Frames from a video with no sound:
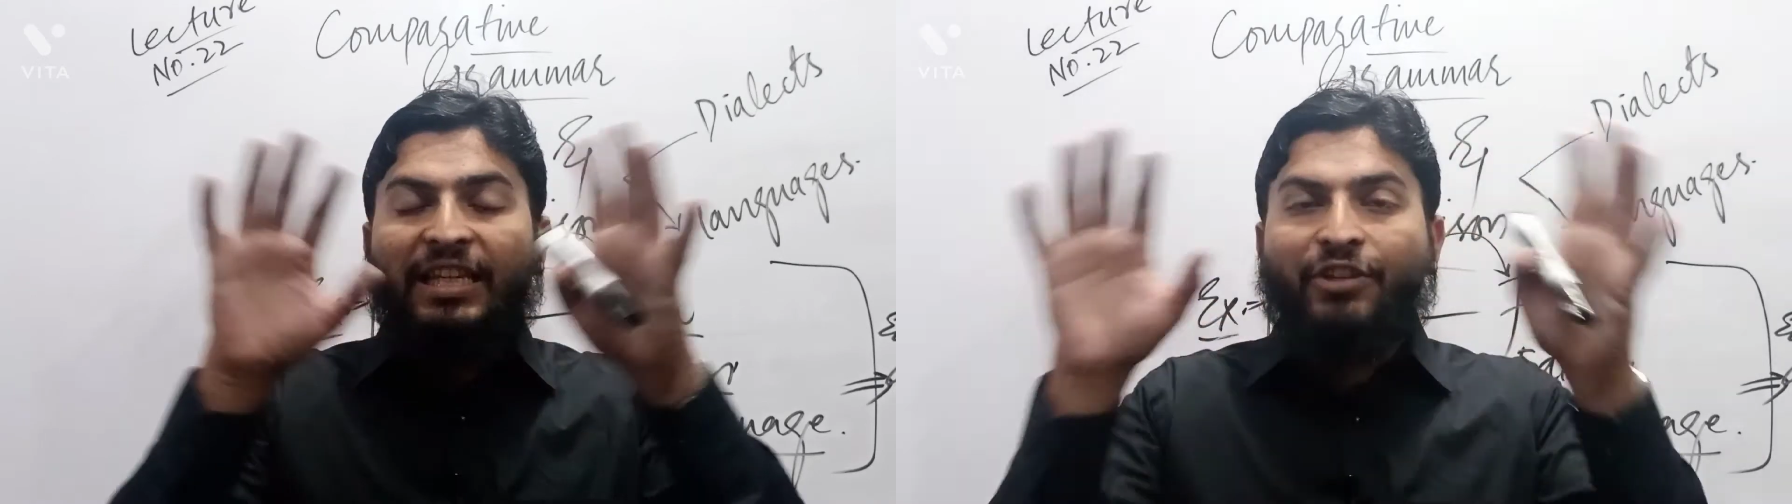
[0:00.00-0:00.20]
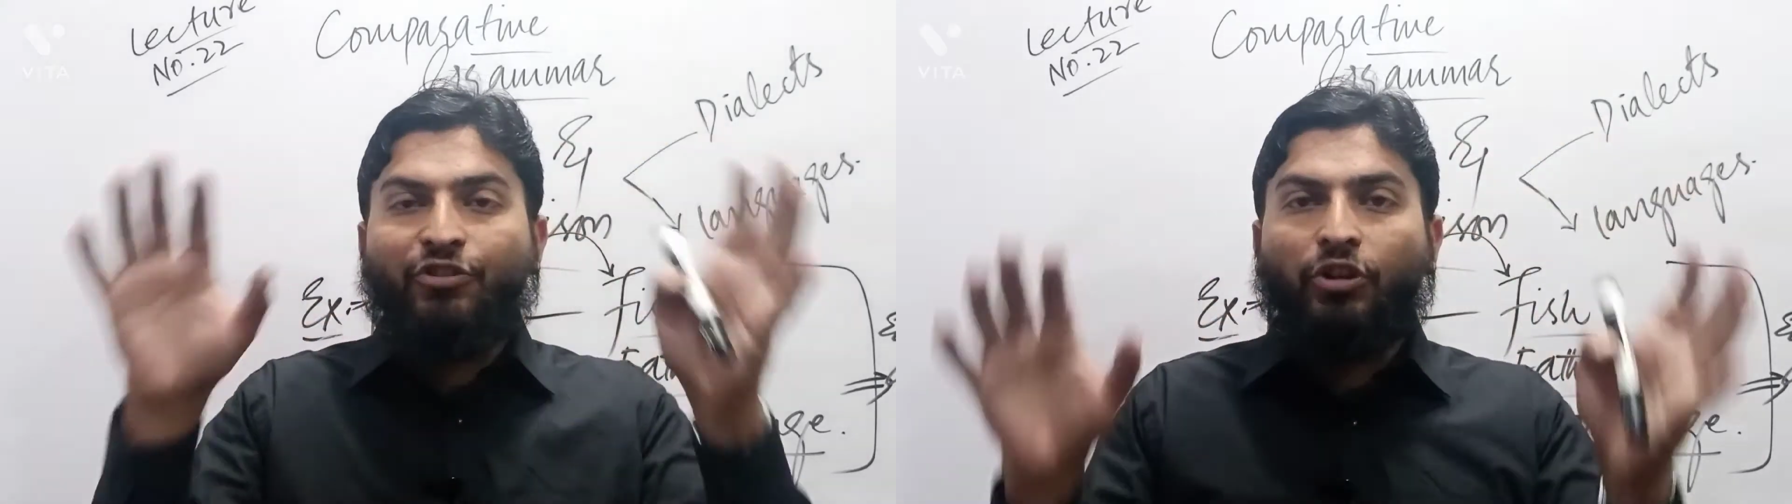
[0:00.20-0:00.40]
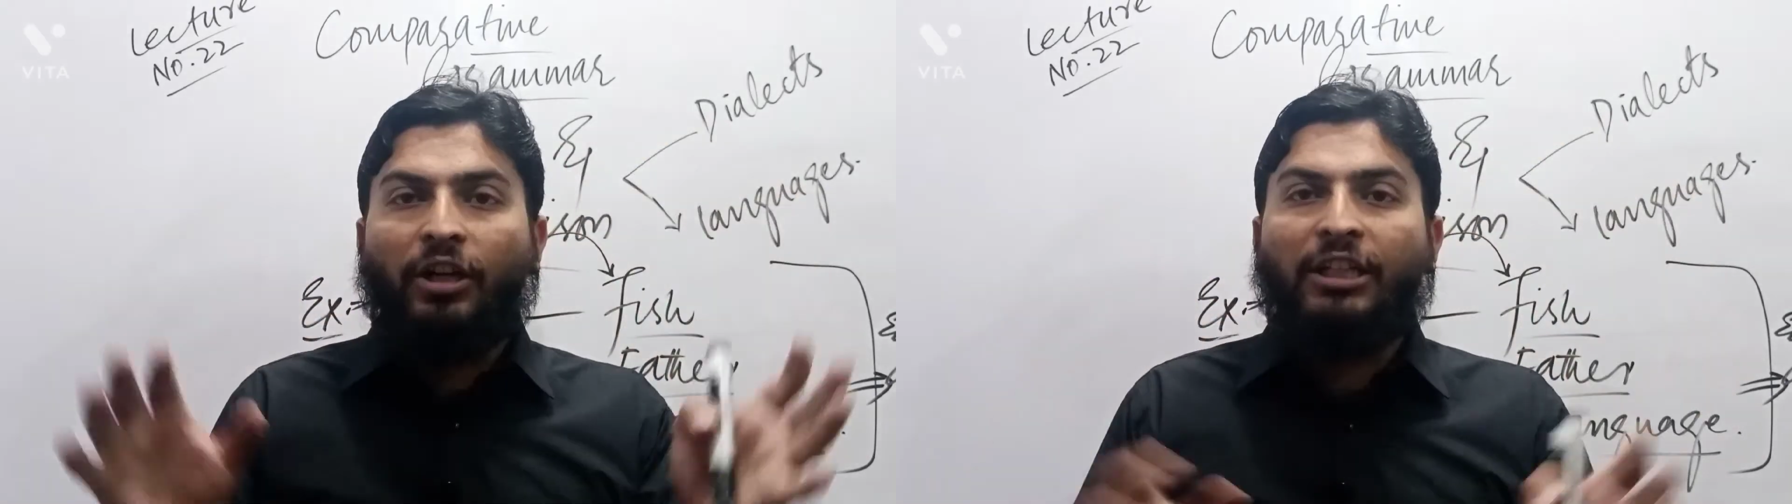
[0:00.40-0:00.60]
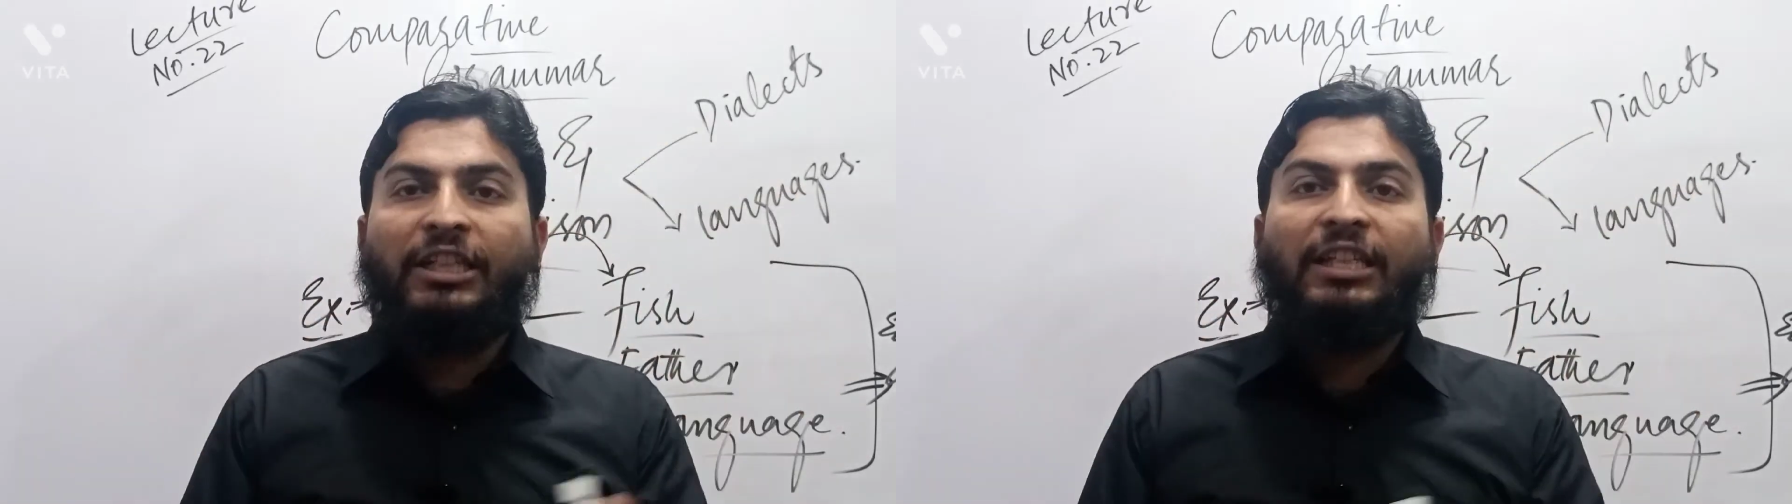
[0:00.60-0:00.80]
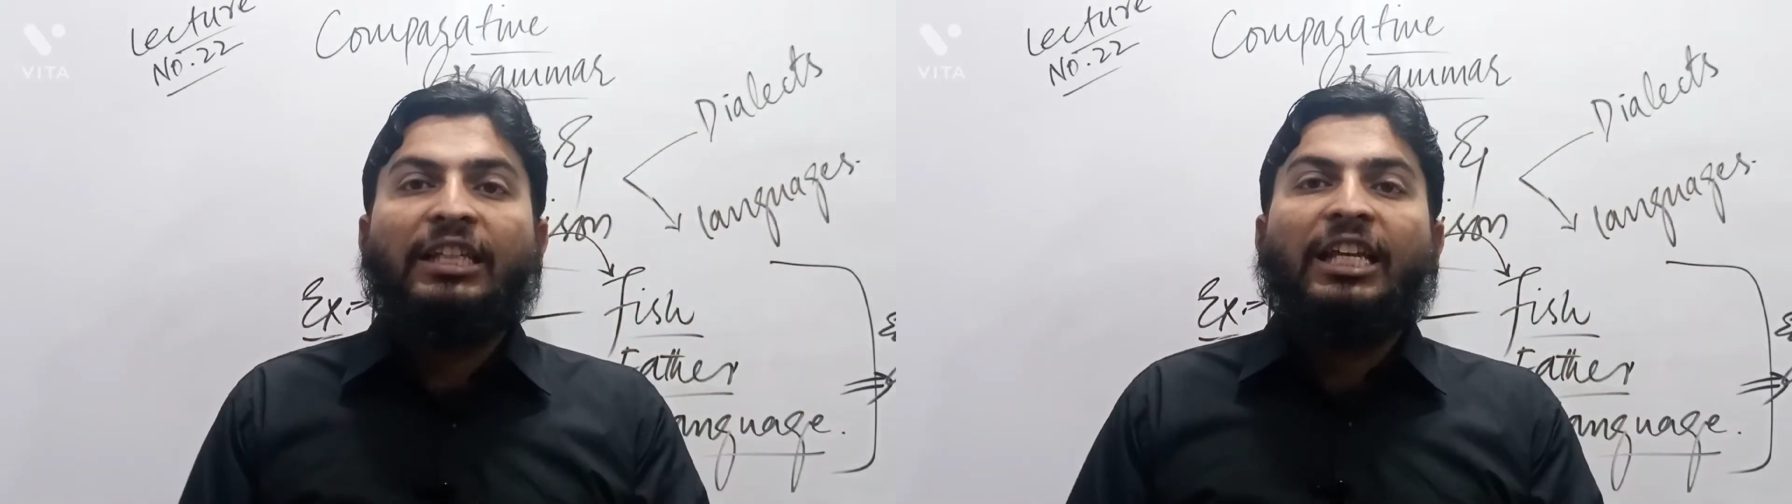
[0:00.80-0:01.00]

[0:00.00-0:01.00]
is called